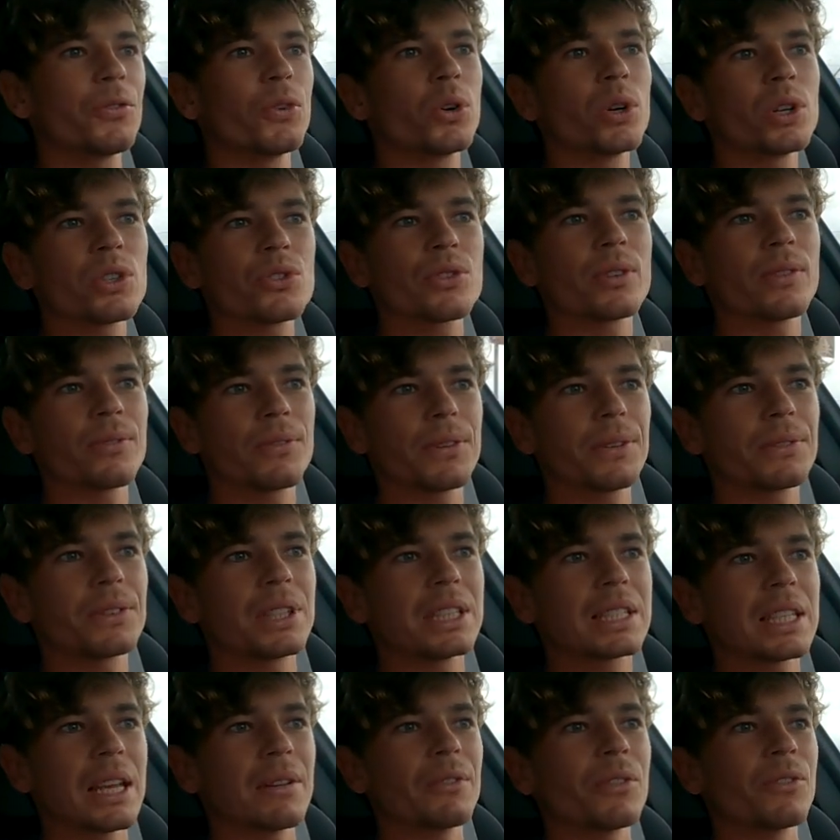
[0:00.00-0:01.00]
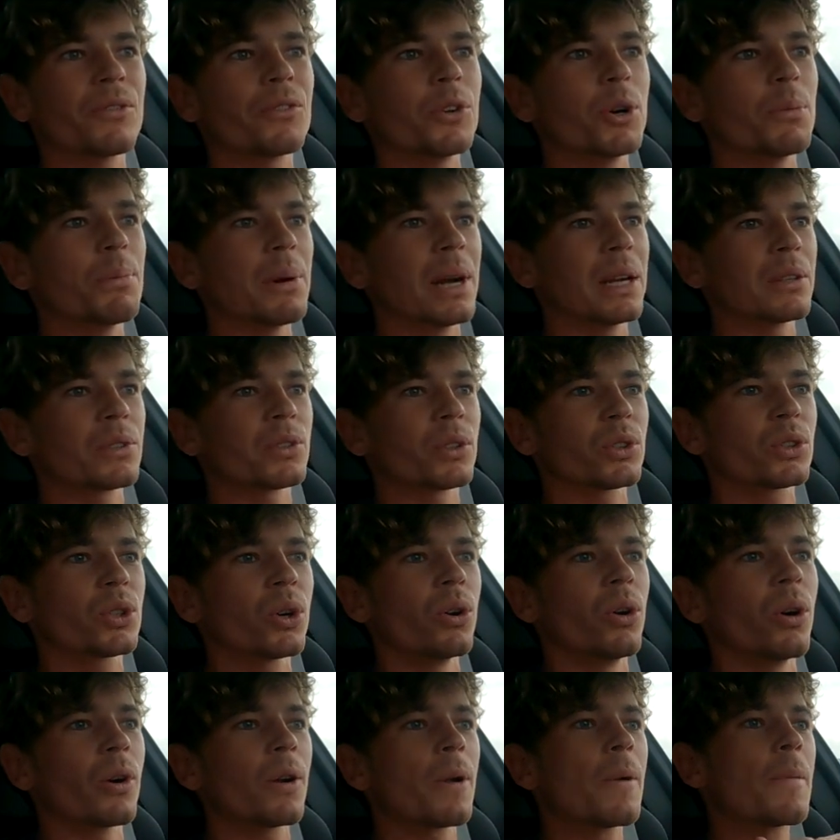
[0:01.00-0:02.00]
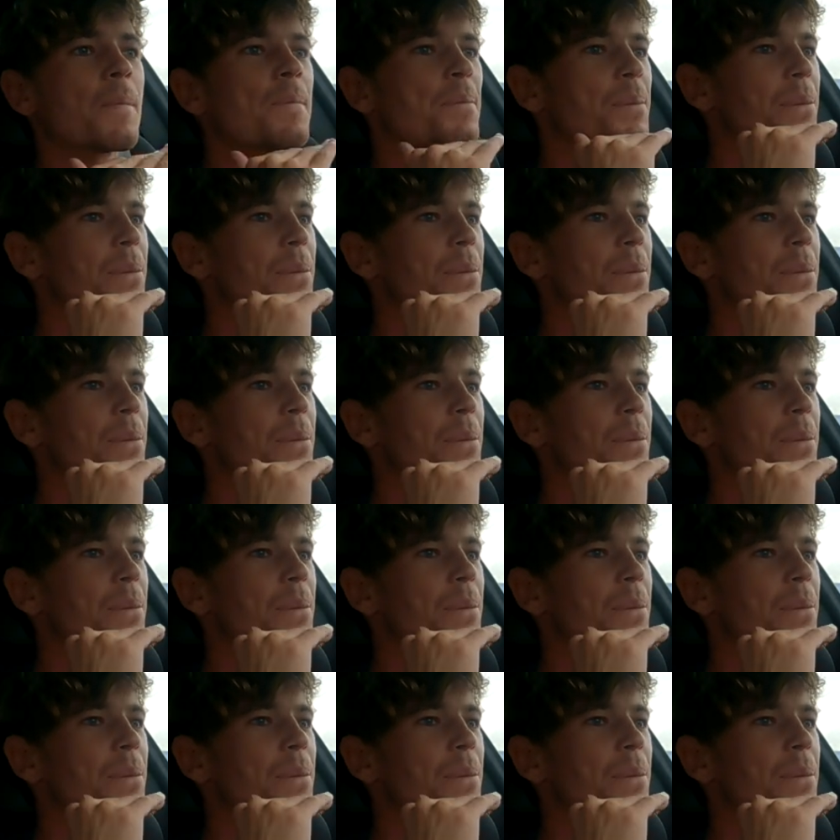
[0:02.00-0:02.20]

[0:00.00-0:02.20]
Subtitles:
457 foot-pounds of torque.